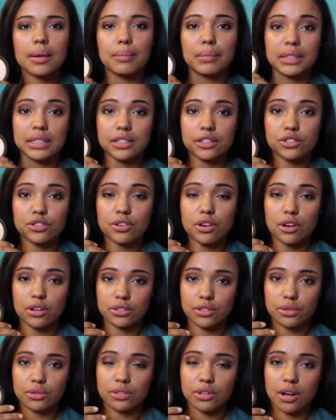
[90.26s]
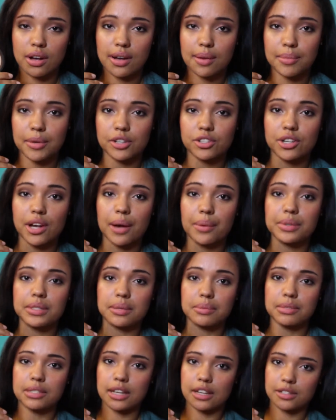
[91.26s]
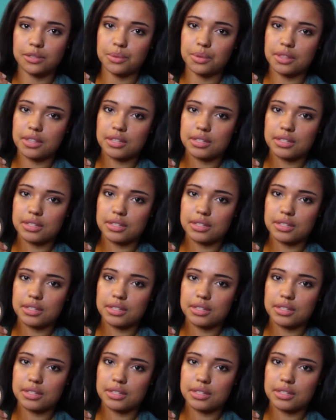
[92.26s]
My sister also saw how much I was obsessed with